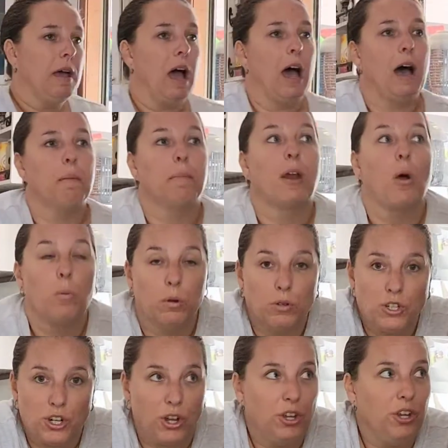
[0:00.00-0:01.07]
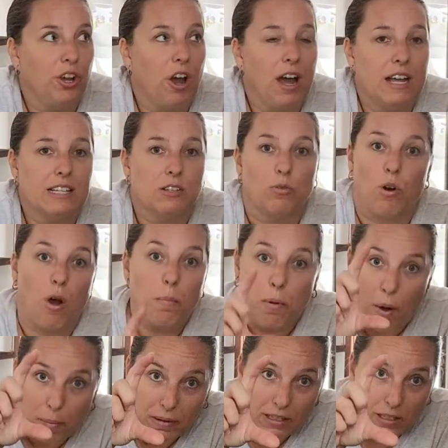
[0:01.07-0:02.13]
but I will show you guys, or I'll
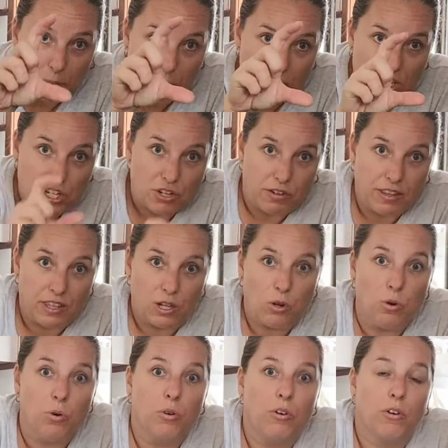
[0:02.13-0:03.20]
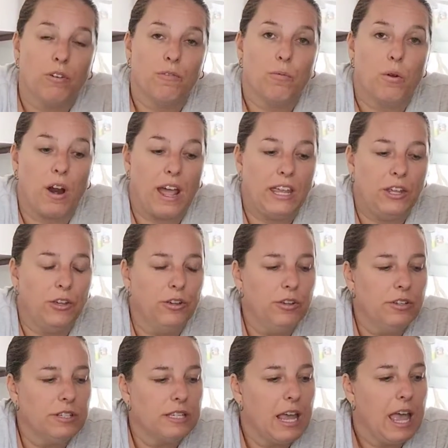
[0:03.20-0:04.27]
pop a little picture in the corner of what I
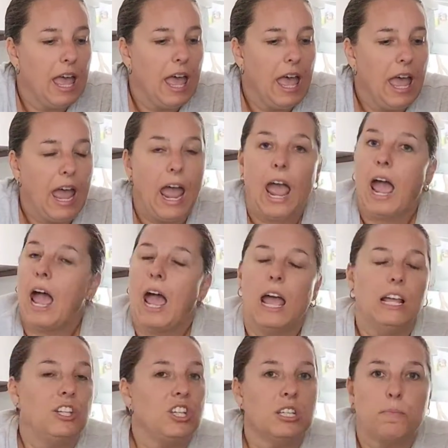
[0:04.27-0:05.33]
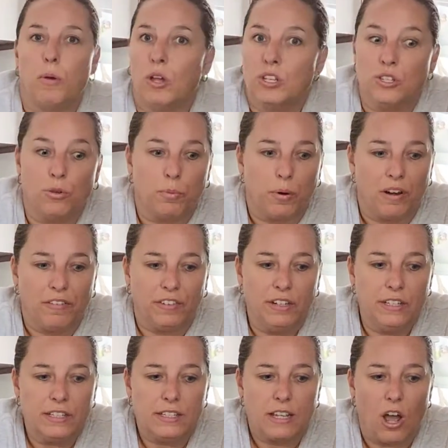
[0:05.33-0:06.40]
use. It's just personal
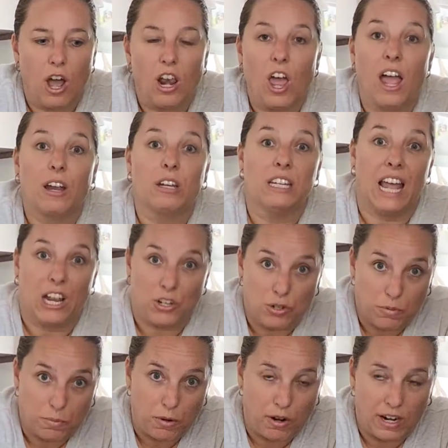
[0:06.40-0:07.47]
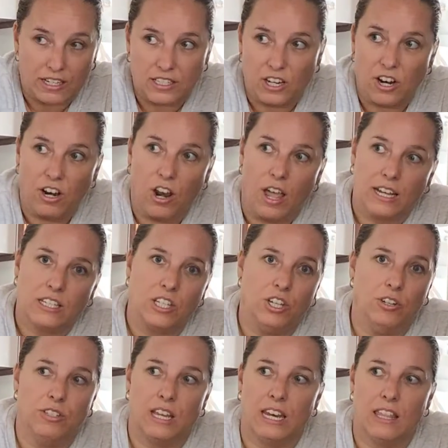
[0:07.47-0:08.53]
preference. I like natural products. I don't like to
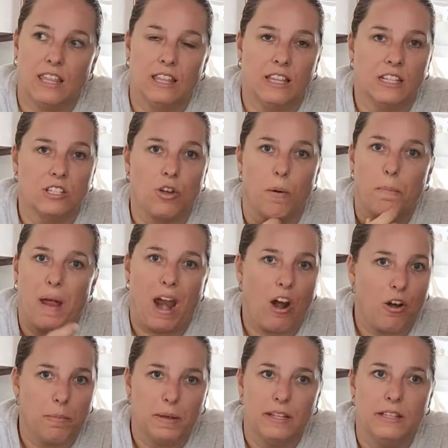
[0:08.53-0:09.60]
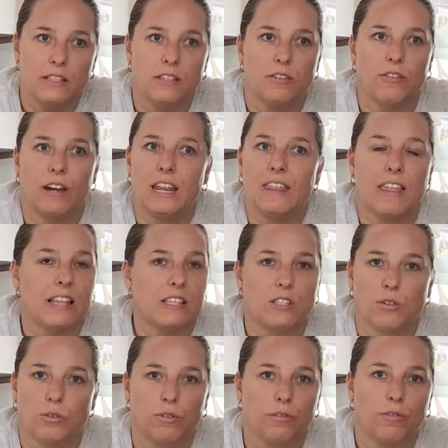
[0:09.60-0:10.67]
use anything that's got parabens or any of that
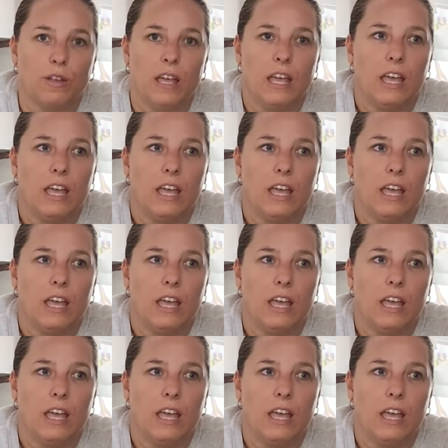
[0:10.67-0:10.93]
sort of